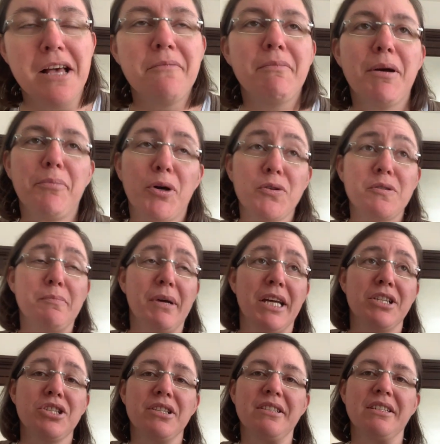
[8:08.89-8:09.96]
My
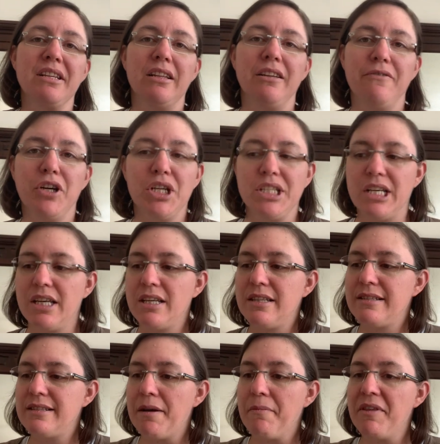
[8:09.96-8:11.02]
postman just delivered
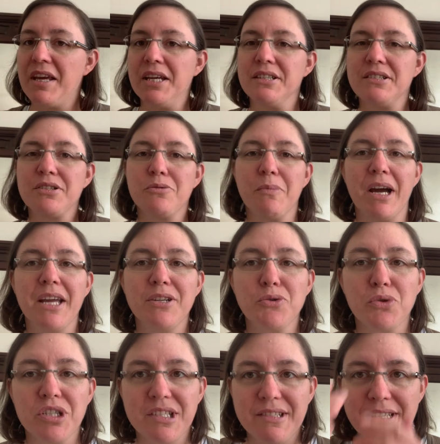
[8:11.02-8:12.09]
some things to my
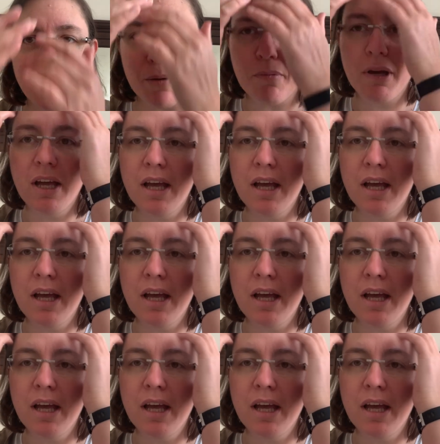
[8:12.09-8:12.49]
doorstep